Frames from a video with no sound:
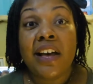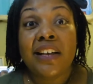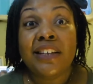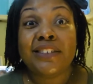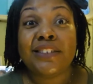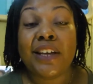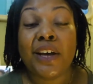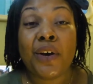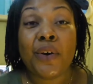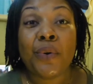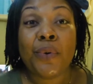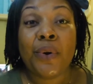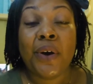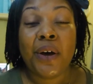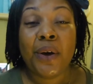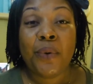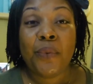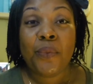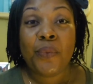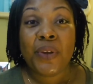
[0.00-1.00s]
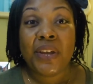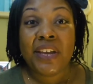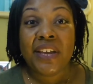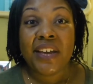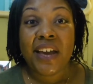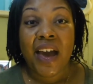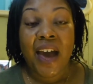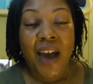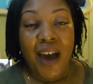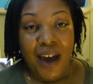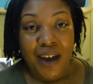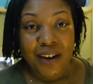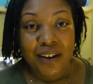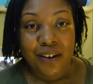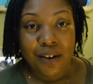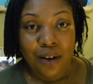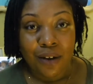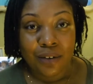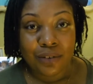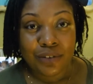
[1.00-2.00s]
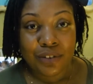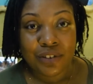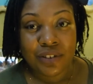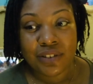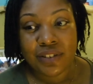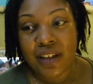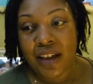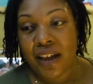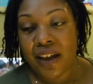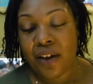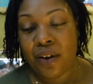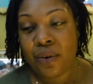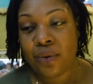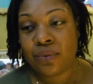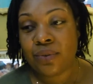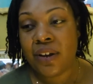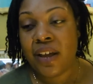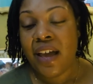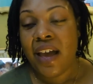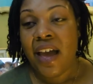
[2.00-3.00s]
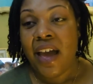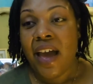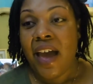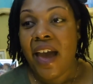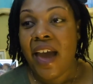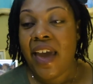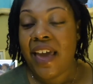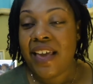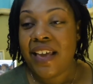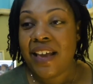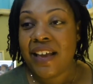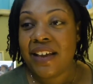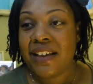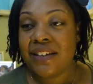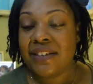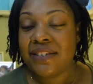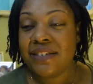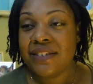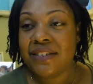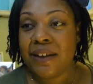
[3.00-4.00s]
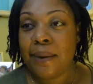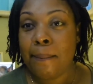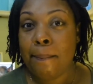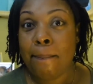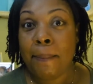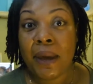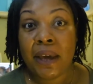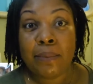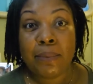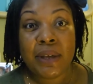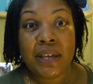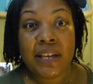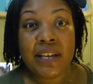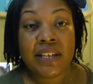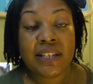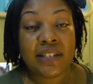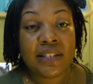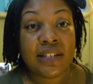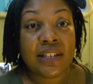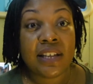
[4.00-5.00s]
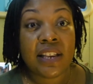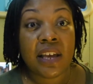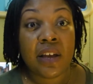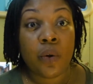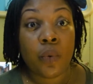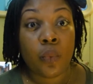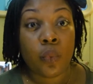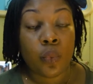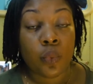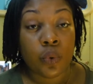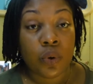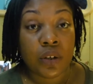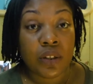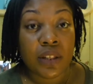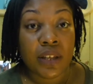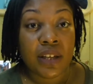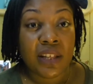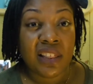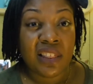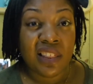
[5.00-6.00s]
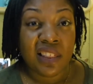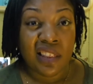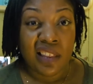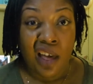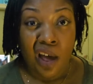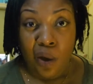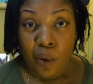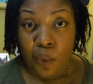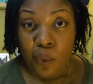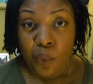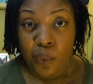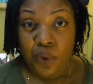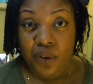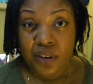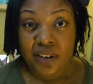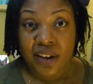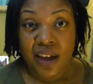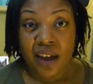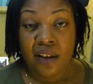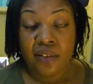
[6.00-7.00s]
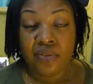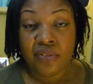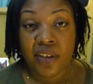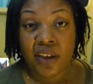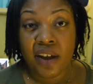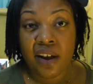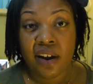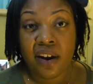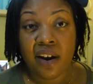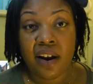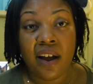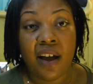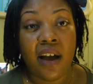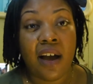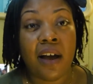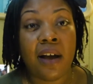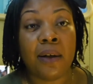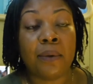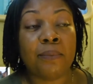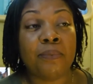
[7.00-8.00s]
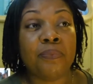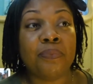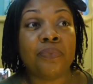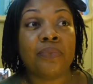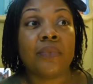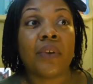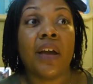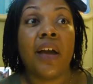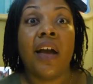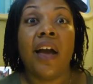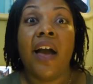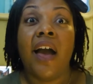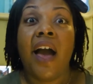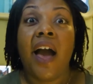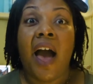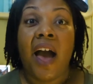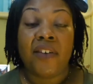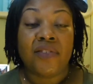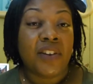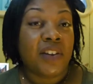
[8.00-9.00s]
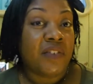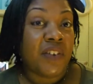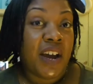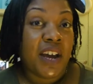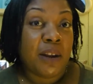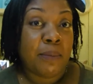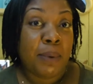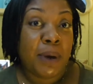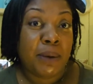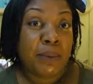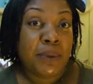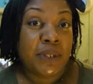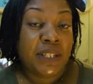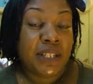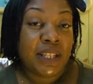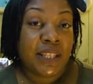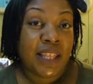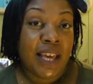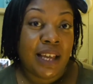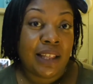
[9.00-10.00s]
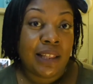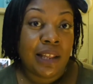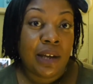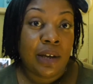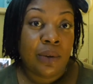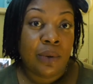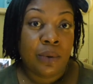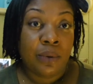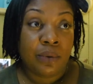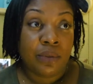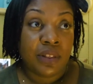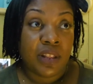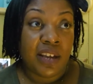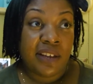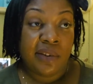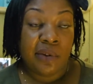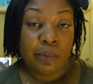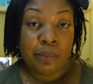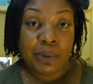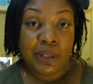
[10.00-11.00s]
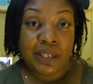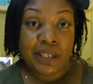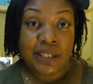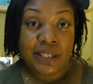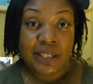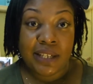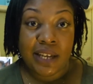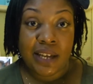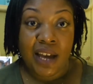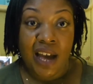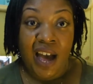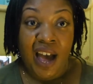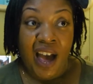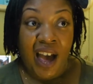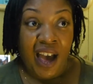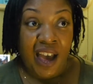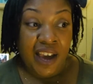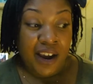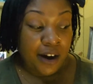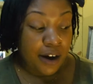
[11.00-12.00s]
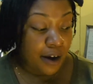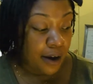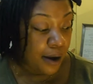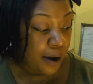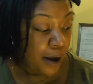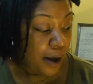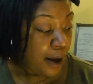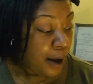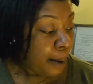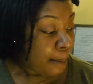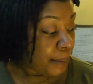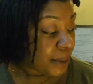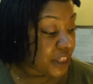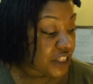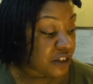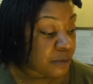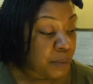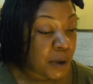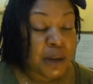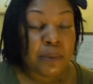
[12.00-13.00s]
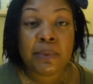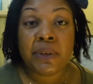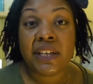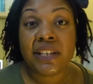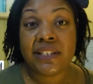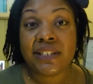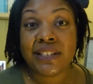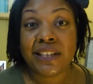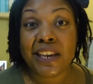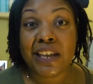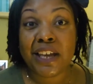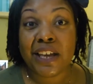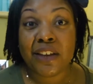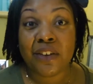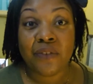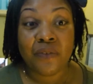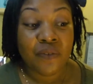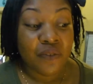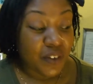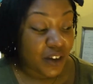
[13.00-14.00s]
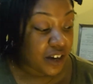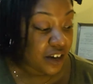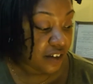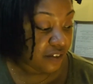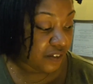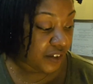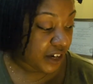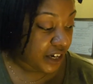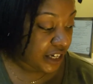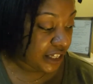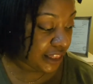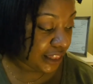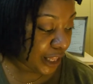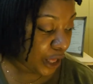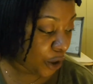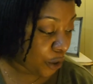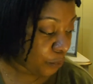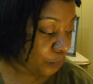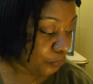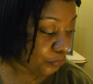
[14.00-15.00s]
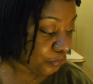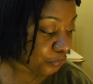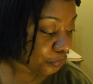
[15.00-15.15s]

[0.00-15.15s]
So we had an ultrasound and baby is sitting really low down there. Um, I've never had a baby sit that low. They normally sit higher, but this baby is sitting very, very low.